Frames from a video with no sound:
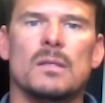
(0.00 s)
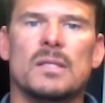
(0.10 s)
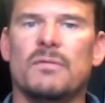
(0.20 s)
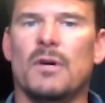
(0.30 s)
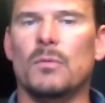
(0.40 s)

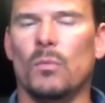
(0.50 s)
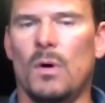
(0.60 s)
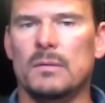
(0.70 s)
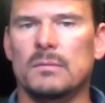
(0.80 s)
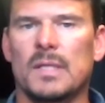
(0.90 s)
Safe Harbor
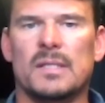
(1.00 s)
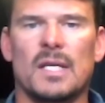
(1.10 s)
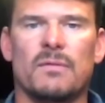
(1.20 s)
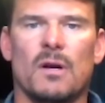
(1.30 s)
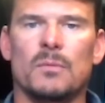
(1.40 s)
1 and
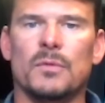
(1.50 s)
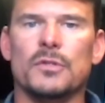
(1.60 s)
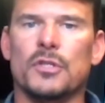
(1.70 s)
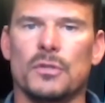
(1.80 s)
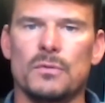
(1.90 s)
Safe
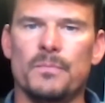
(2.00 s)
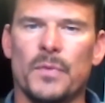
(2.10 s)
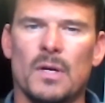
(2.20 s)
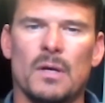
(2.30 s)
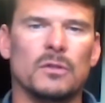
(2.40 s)
Harbor 2,
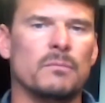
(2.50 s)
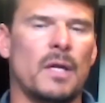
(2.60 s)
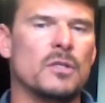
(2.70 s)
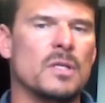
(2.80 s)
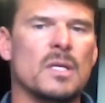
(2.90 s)
and also
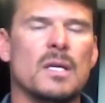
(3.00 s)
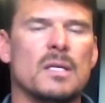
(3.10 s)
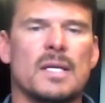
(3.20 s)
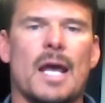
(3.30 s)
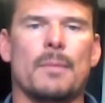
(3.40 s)
mentioned the
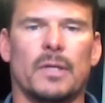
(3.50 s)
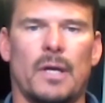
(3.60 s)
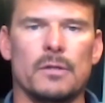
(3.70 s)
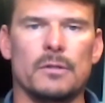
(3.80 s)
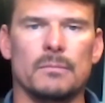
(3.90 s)
easy
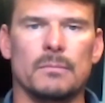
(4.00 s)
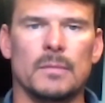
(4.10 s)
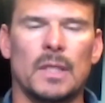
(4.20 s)
application.